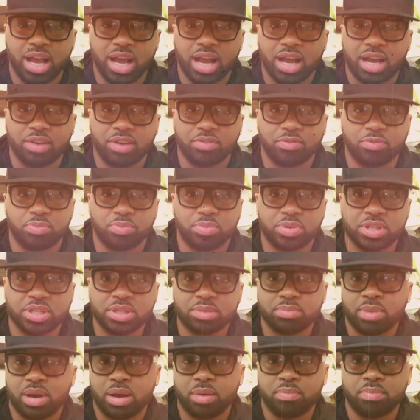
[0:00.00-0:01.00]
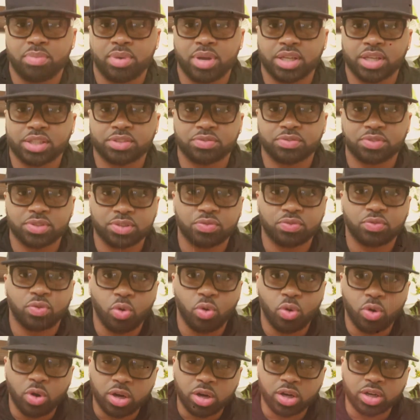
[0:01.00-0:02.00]
I put my best foot
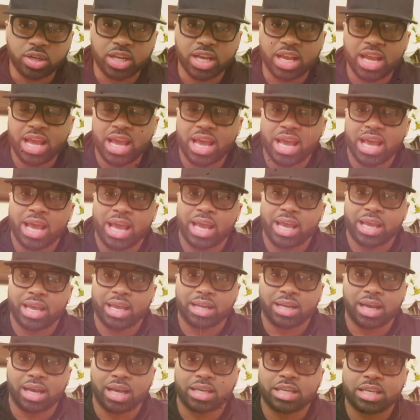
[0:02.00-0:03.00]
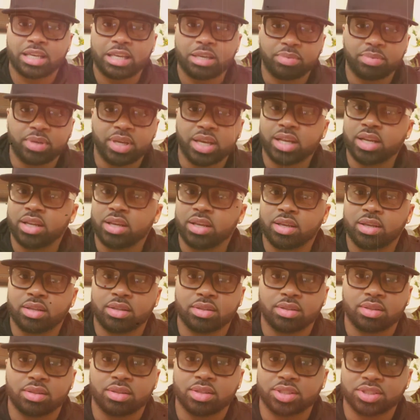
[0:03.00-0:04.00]
forward and I keep getting
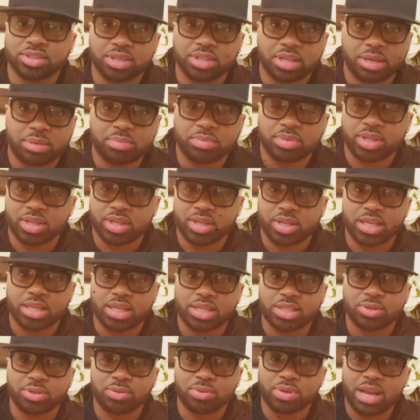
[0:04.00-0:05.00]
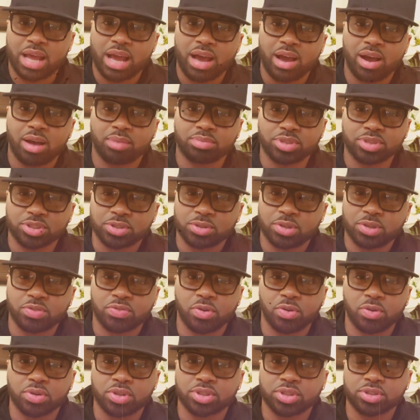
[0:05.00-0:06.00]
the same thing. So now I'm just going to
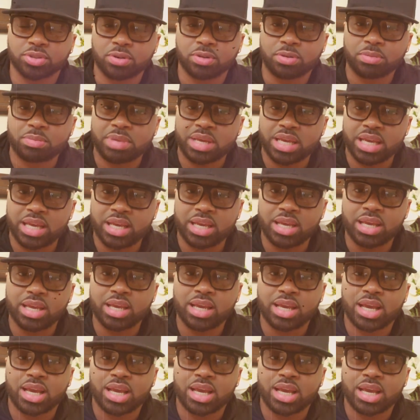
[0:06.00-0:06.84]
focus on me.